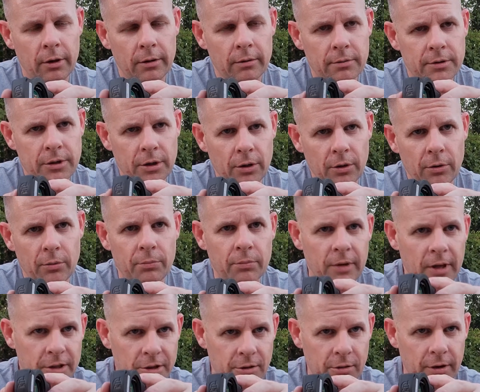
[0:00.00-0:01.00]
so
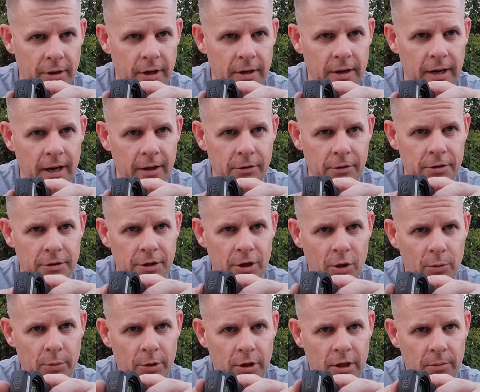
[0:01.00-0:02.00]
as you're looking down your
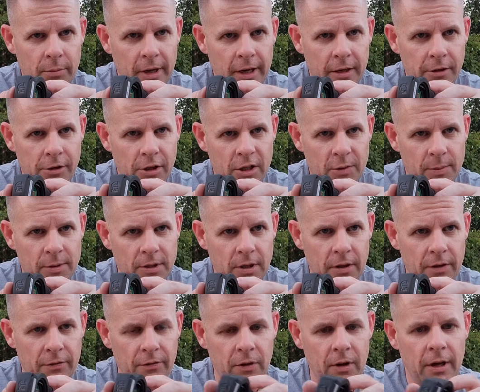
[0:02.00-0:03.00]
scope, you can make adjustments on
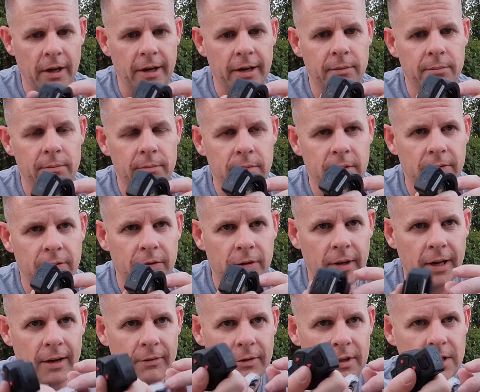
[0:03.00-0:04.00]
the fly if you
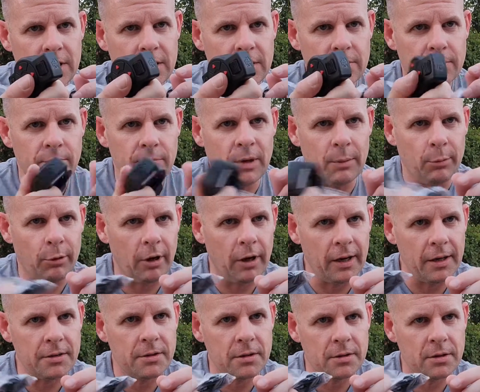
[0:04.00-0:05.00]
have these
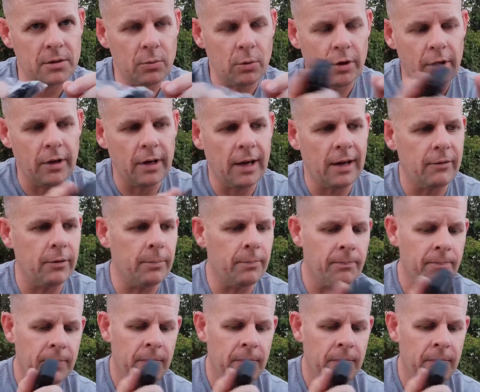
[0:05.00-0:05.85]
memorized as to where you have them.